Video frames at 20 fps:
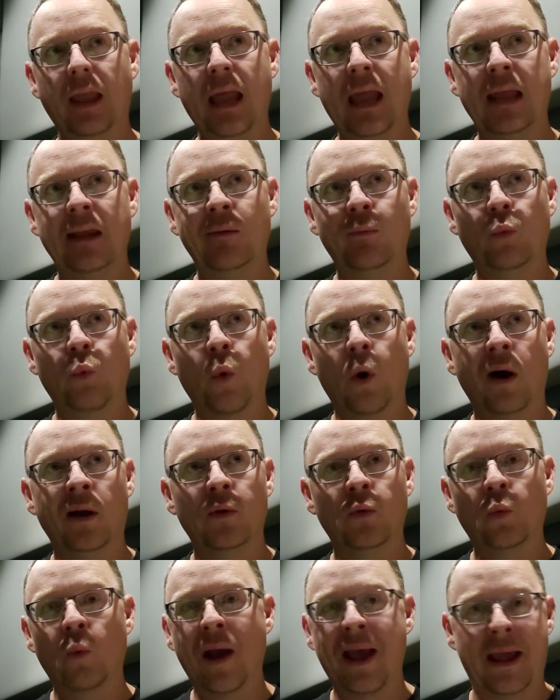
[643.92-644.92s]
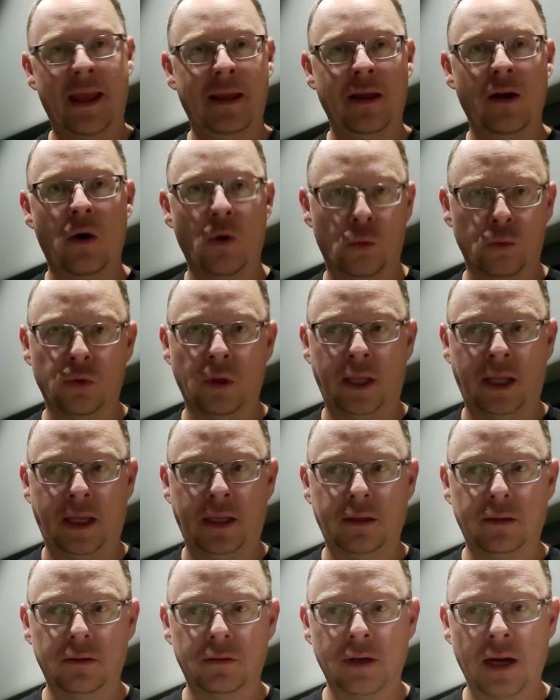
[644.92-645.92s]
a one way only,
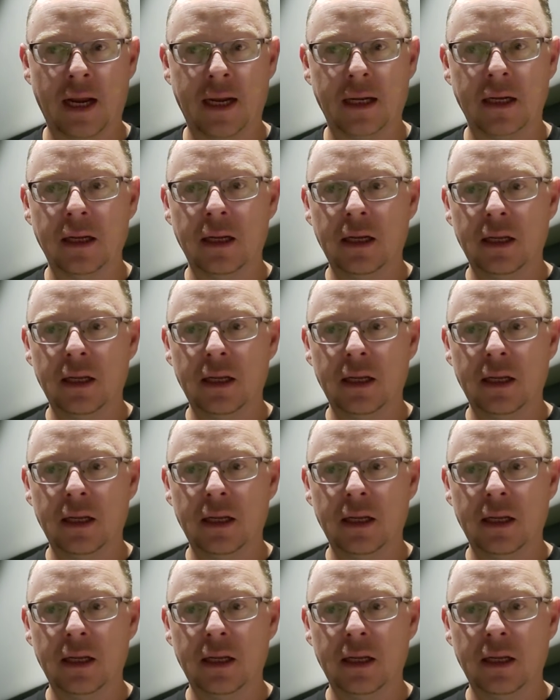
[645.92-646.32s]
right?